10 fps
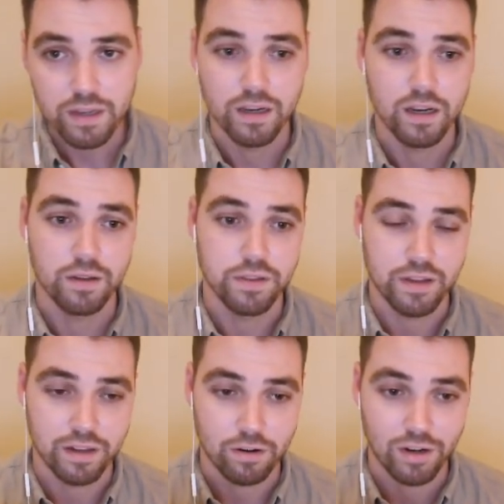
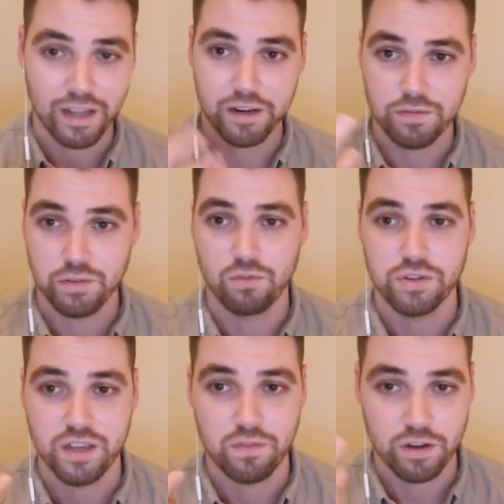The Erlang NIFs, of
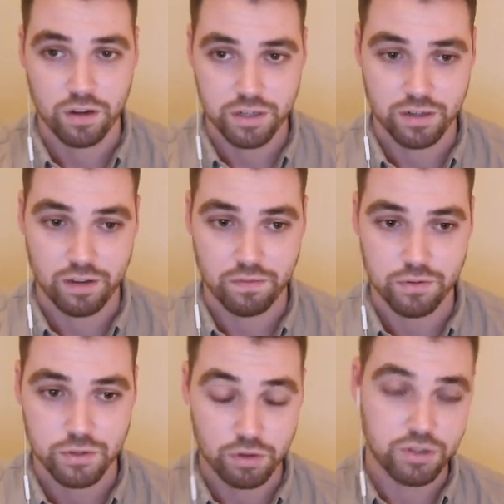course, have
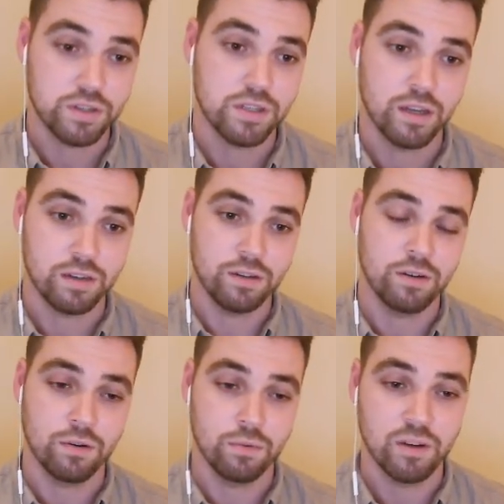those gotchas that,
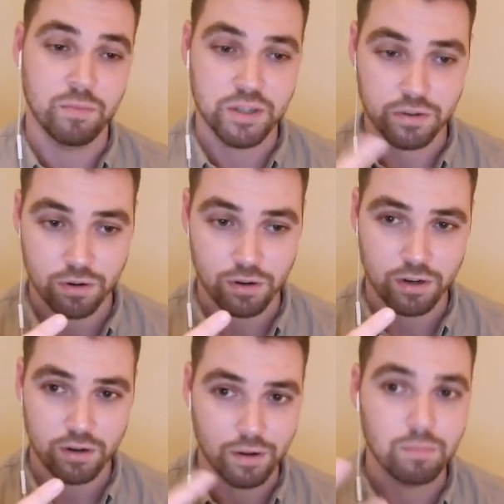I mentioned
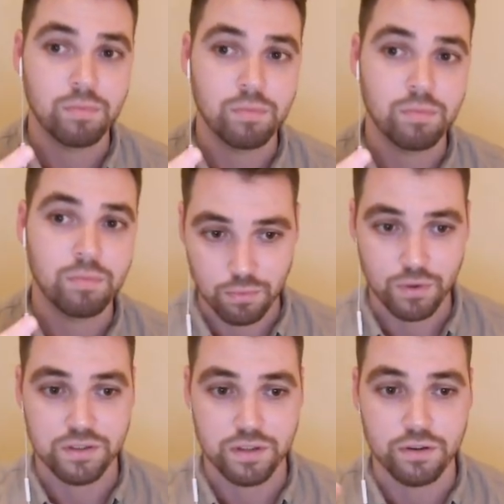earlier, and plus some other
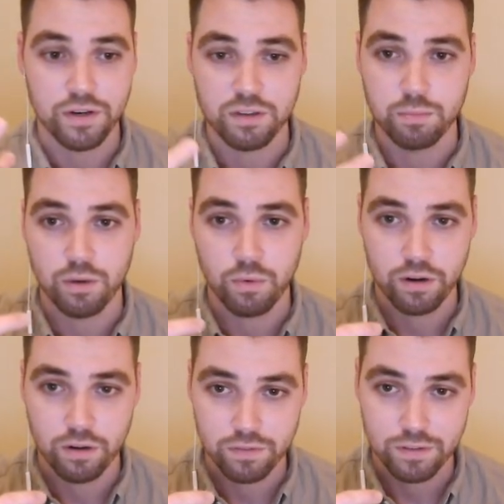ones that you need to be
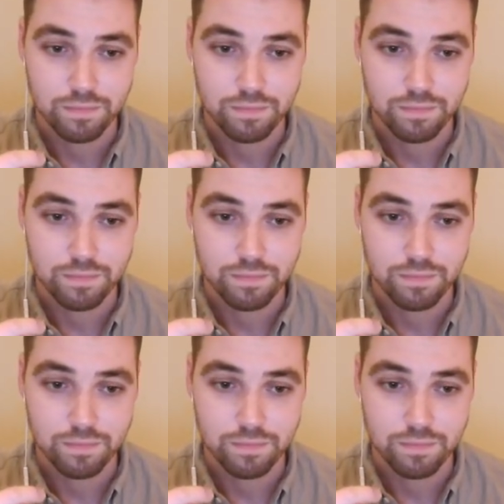aware of.